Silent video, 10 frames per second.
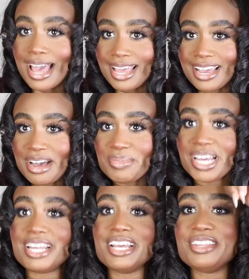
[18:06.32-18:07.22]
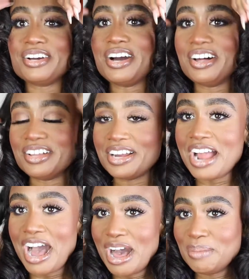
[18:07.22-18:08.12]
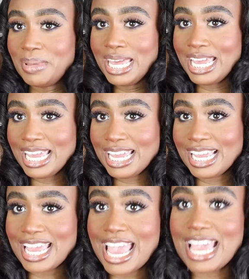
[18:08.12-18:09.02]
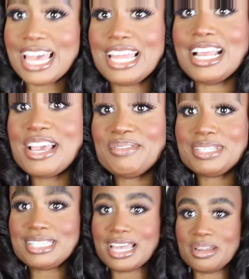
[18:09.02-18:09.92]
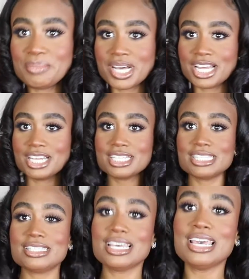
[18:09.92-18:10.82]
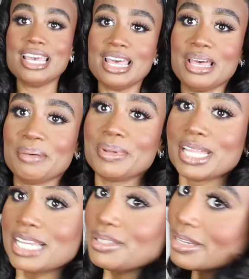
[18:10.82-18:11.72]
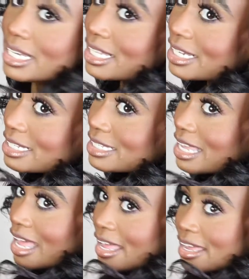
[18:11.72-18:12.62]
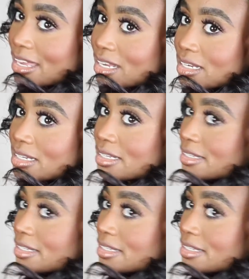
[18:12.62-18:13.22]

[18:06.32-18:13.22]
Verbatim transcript: I got mine in the color hot pink and it was 10 bucks. But that's what it looks like.